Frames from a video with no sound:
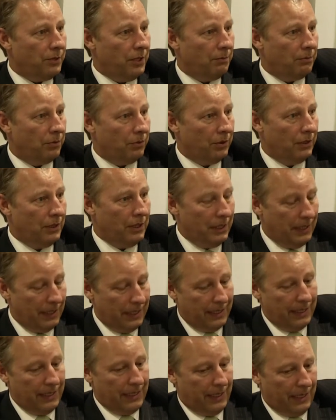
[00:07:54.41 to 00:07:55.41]
people
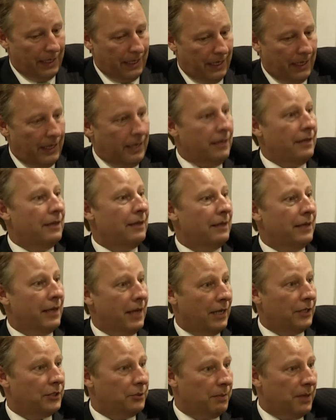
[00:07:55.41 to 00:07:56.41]
in
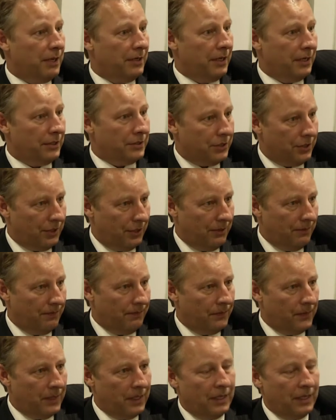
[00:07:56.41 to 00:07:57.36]
Hyderabad next year.